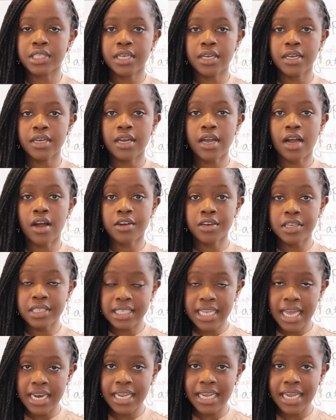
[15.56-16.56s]
to
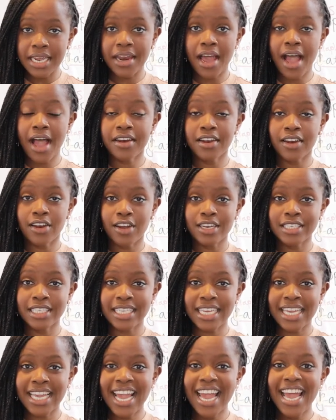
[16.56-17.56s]
understanding and
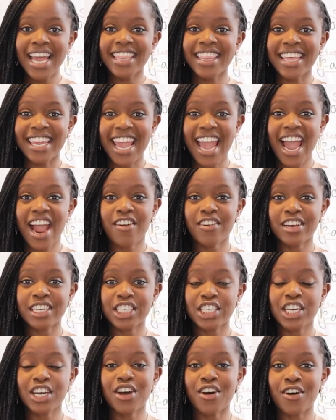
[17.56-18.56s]
analysing the
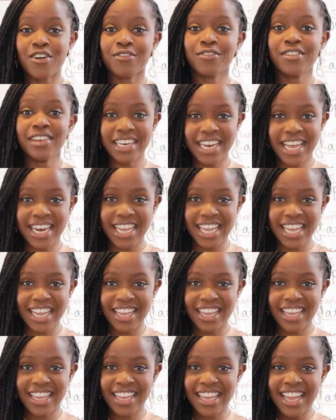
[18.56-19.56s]
character of Lennie.
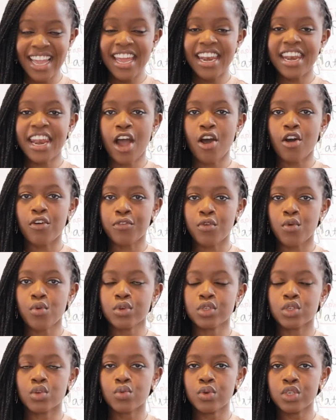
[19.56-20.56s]
Now, of
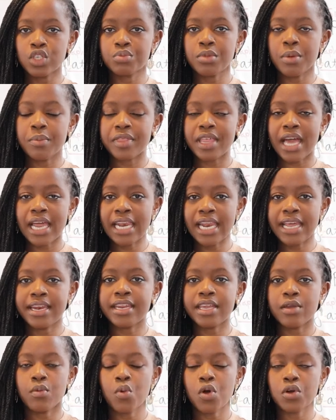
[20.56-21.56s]
course, always remember that
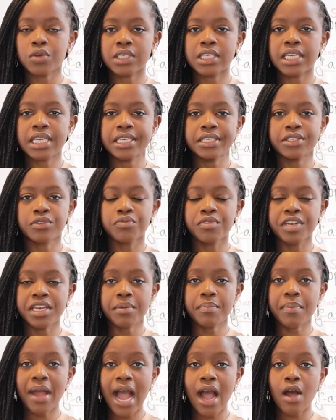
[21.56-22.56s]
Lennie, whilst he's really
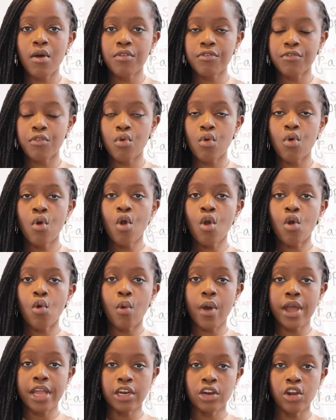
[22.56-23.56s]
powerful,
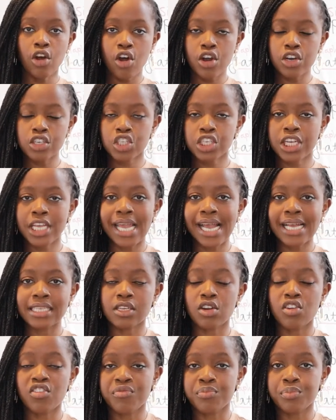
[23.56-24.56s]
quite large, he has a
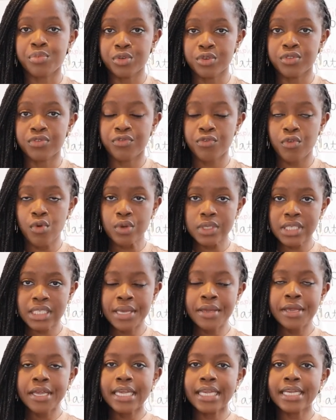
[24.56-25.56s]
lot of brute force,
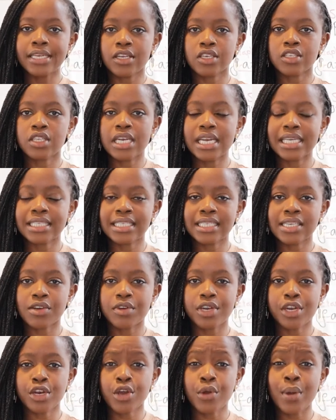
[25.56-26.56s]
he doesn't
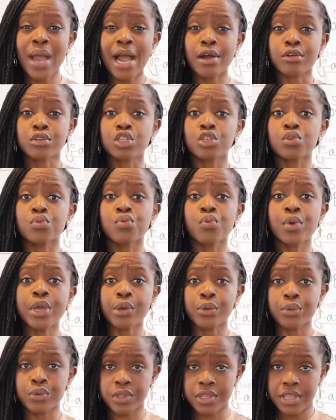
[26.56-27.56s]
necessarily know how to
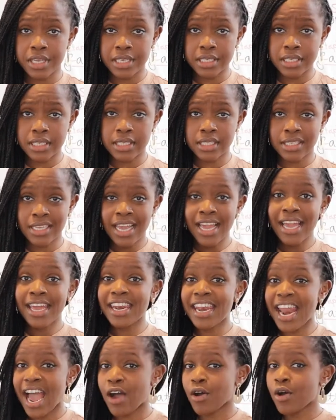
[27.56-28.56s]
wield this.
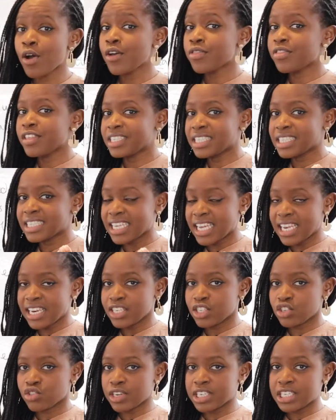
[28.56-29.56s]
Now, this is
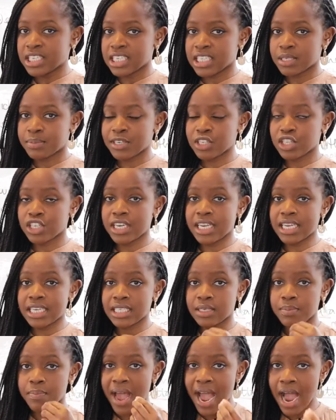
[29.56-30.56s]
illustrated especially
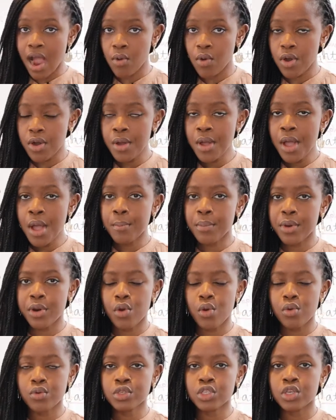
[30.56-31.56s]
his power, but
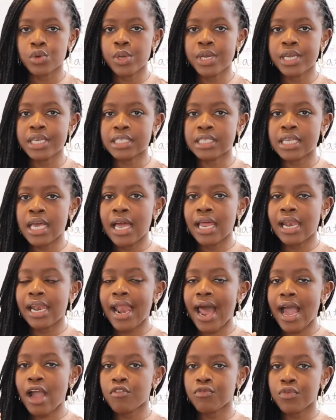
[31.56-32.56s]
also his
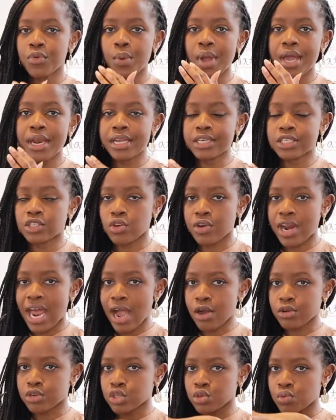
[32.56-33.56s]
lack of awareness on
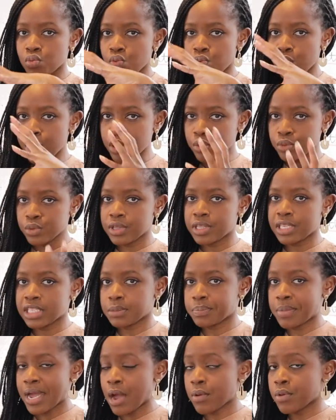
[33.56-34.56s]
how to wield this
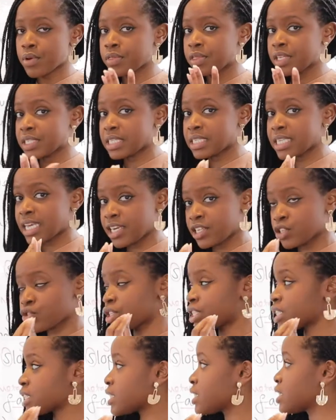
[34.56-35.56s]
power. This is
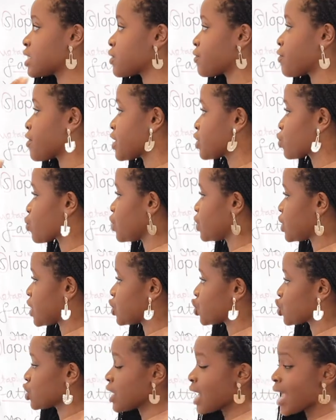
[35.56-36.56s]
illustrated in this first
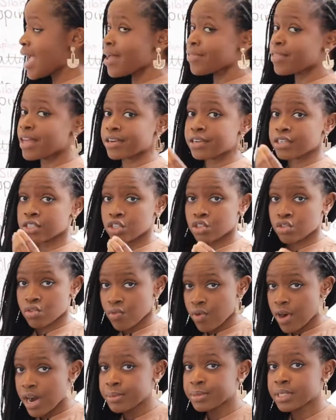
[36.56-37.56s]
quotation that
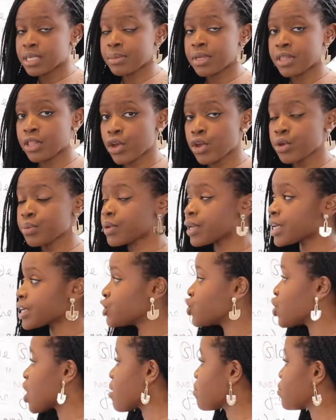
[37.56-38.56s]
describes him in the opening
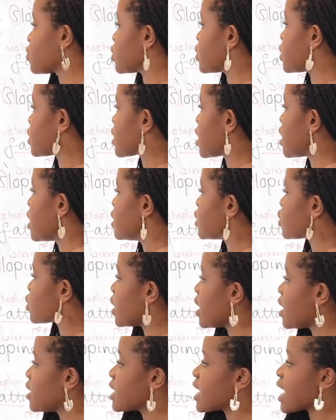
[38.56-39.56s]
chapters. So
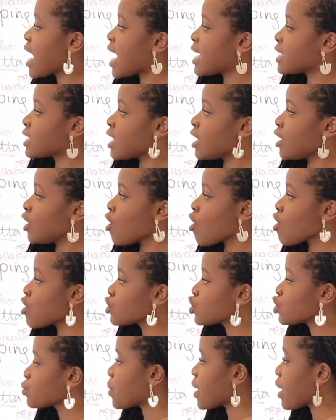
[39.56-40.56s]
Lennie had
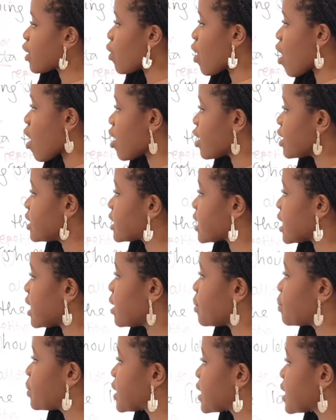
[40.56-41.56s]
large pale eyes,
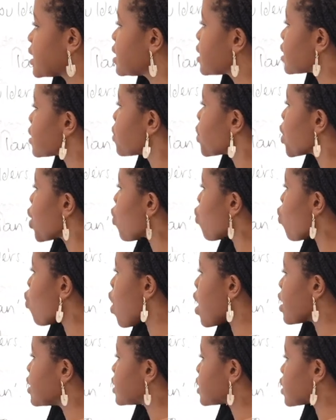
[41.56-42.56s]
ellipsis,
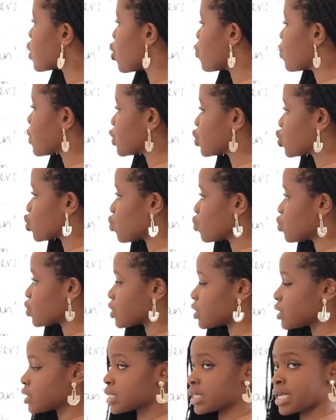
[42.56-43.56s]
wide sloping
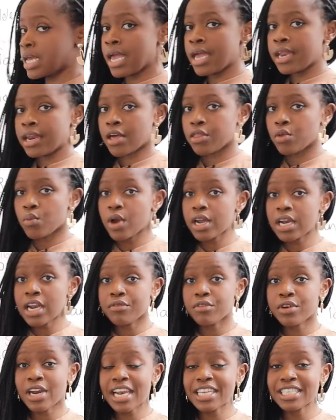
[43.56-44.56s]
shoulders. Now, the word
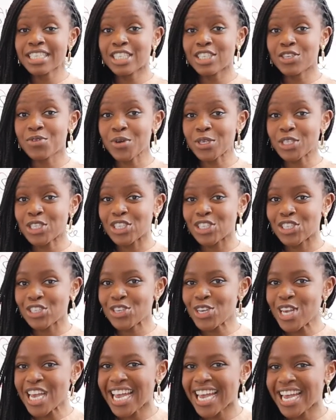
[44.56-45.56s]
level analysis you want to
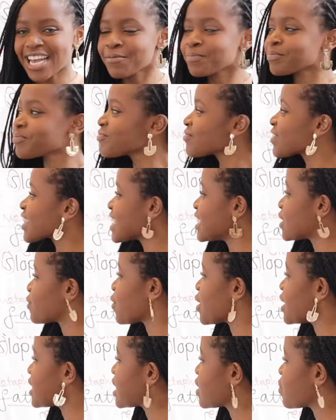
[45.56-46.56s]
do here is
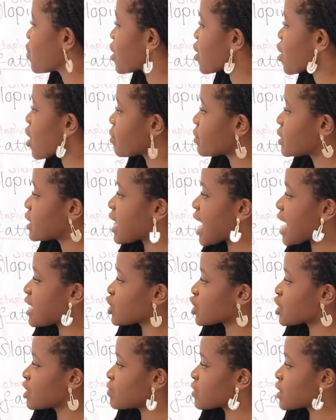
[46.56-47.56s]
firstly when it comes to the
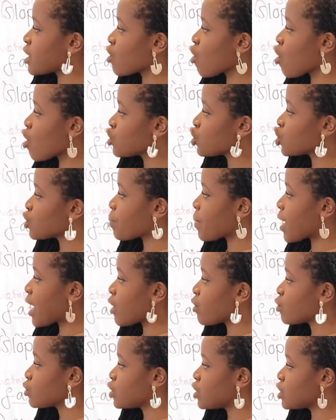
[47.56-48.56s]
adjectives large,
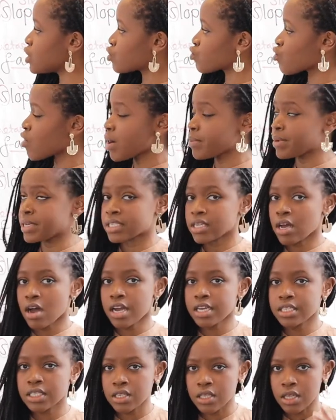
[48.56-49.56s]
pale, to describe his
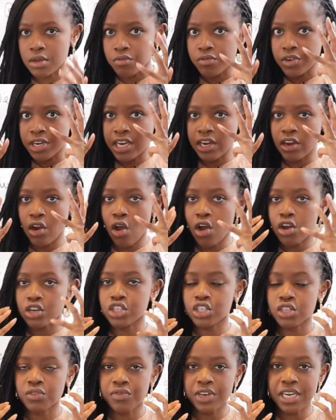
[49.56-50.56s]
eyes, so they're really
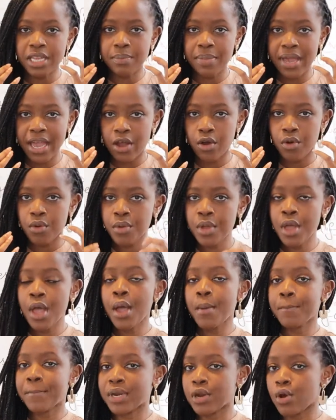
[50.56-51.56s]
large, they're really pale,
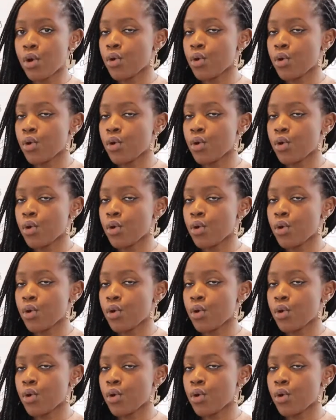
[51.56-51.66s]
but